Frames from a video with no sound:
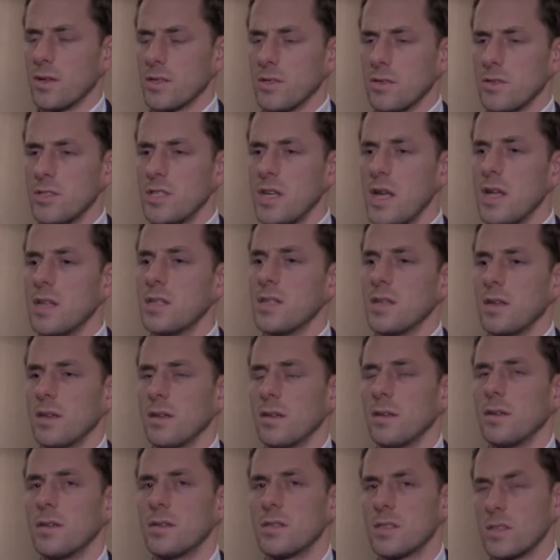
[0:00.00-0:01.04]
also
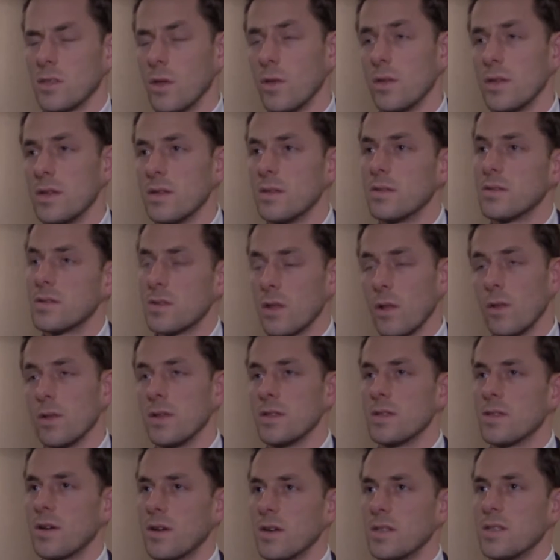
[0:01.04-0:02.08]
changing, slowly
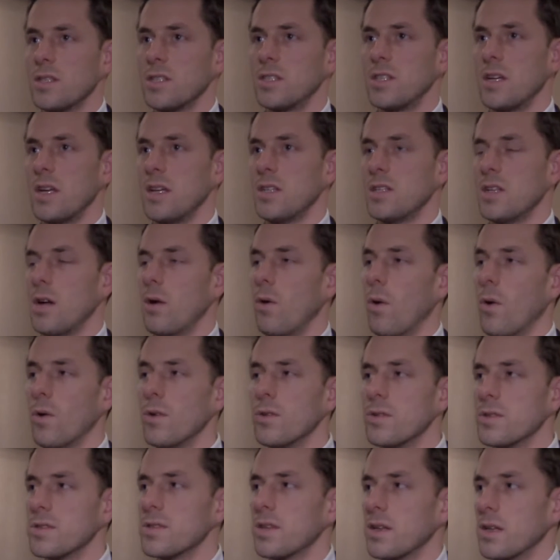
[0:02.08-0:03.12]
starting to change how
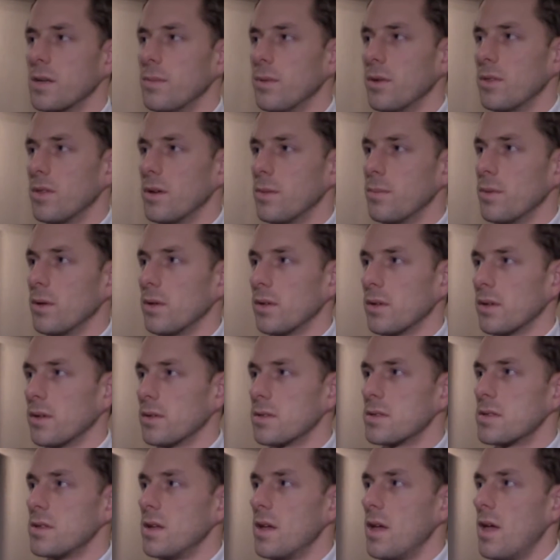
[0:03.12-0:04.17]
owners think about their
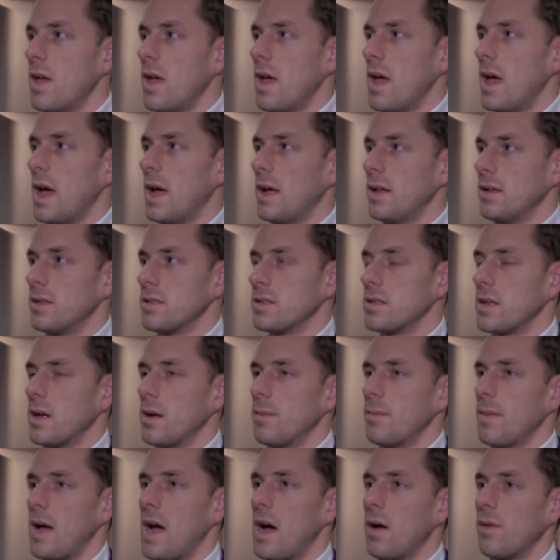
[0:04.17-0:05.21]
buildings and
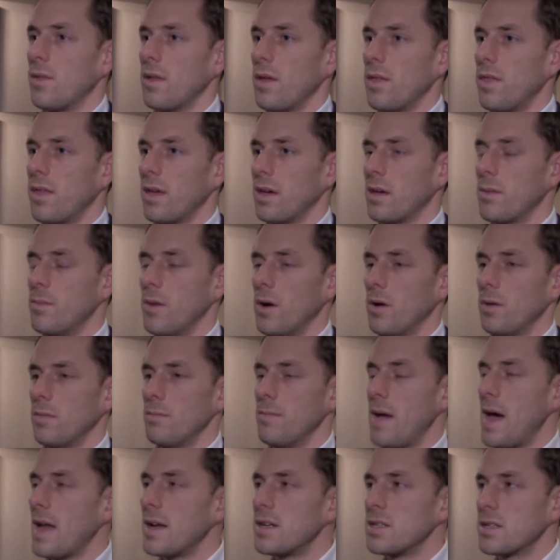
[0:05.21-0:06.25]
how they think about
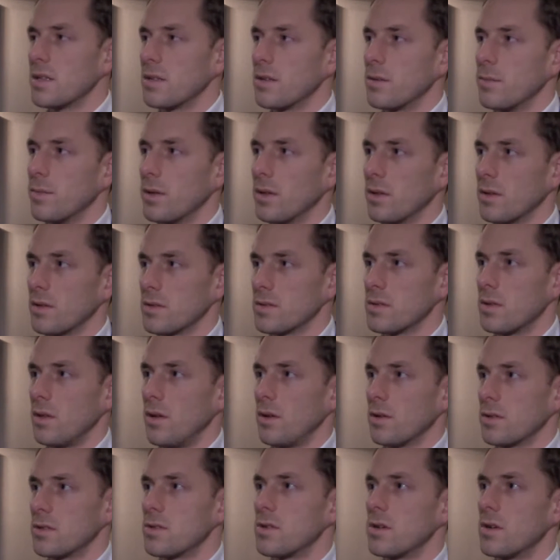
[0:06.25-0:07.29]
managing their buildings
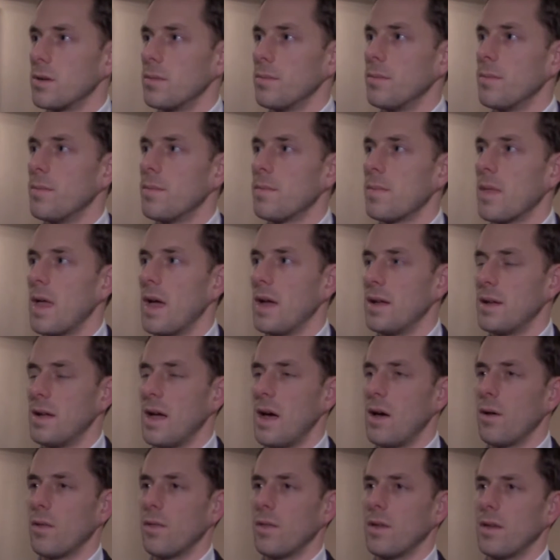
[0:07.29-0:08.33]
long term and
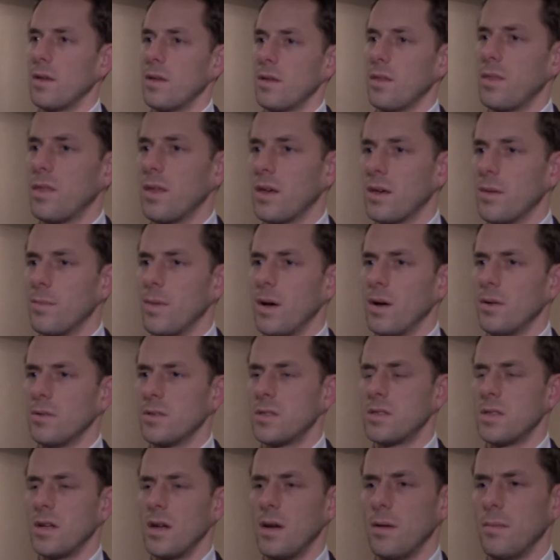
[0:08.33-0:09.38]
how they think
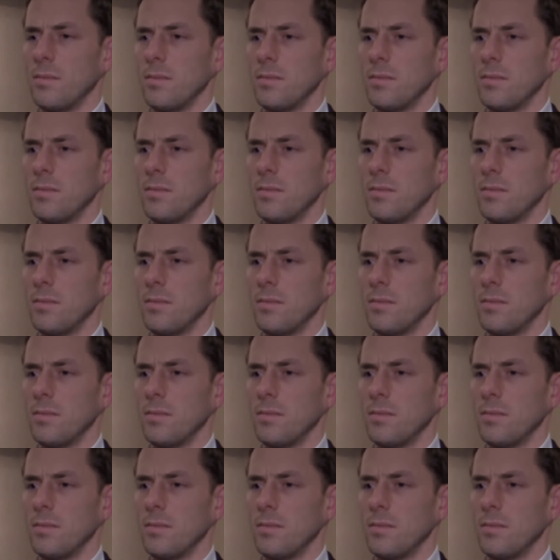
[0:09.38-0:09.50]
about